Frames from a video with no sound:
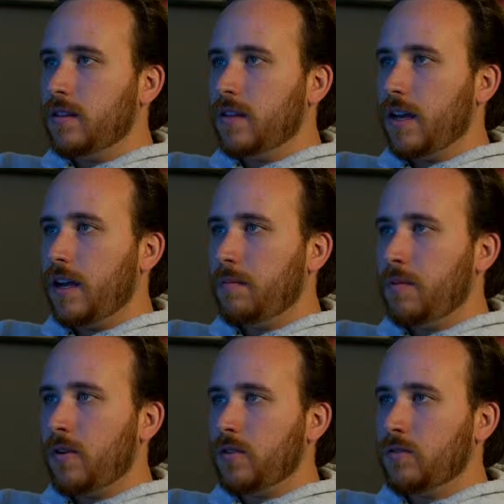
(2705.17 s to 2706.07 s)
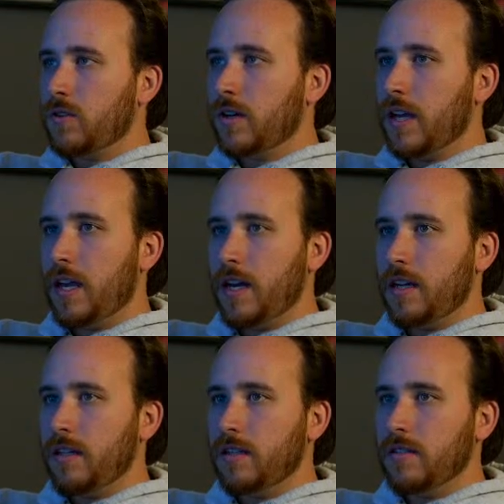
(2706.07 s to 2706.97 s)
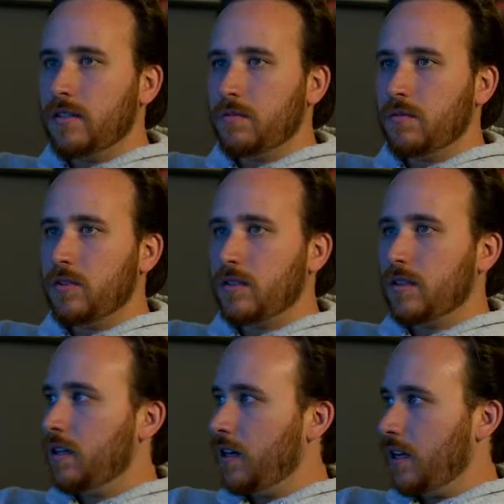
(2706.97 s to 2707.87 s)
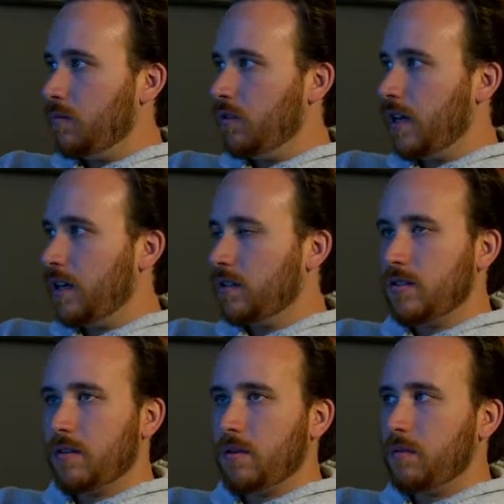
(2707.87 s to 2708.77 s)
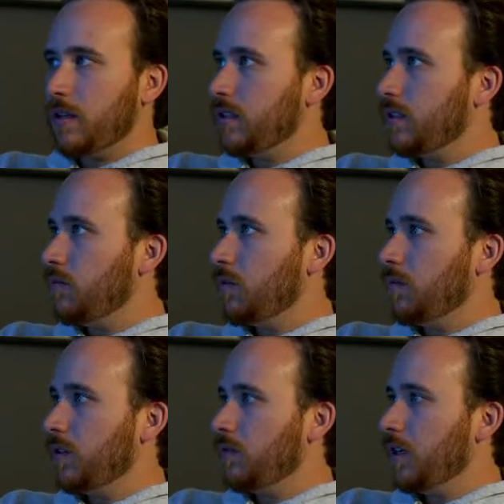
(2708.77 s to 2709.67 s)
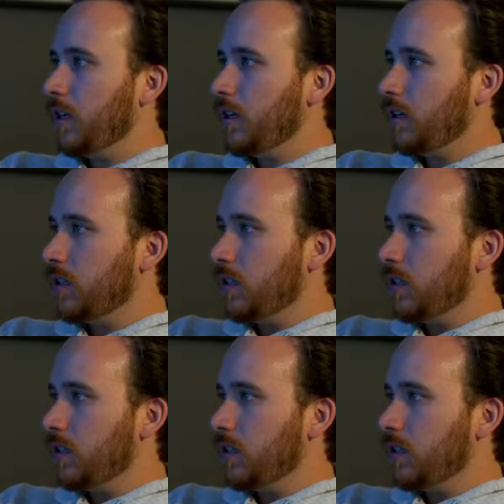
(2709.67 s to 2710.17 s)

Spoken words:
hair particles are hidden, so we'll just enable that so that we can see what we're doing here.